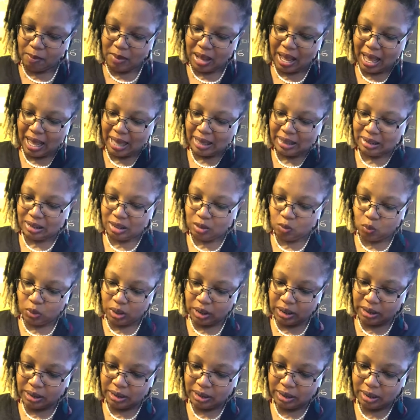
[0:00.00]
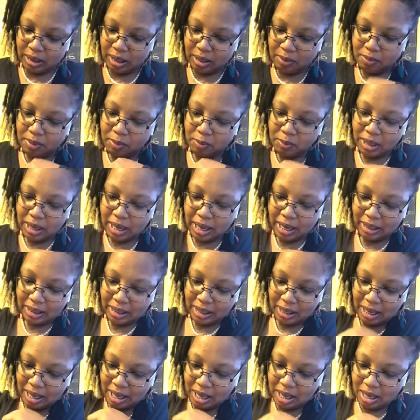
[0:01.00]
Isaac went unto Abimelech, the
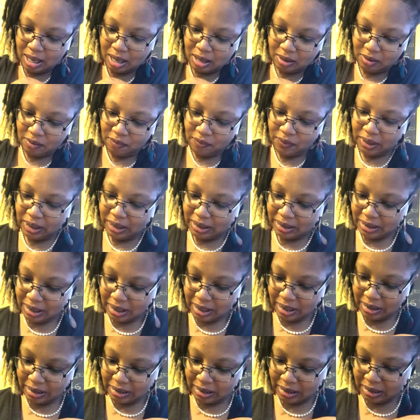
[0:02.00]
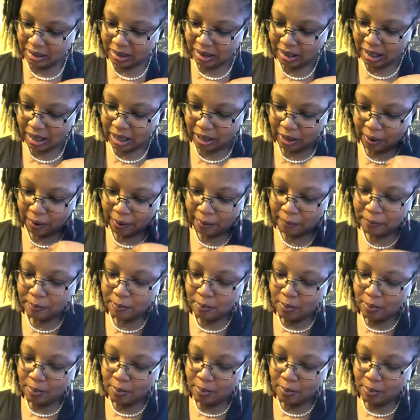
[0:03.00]
king of the Philistines, unto Gerar.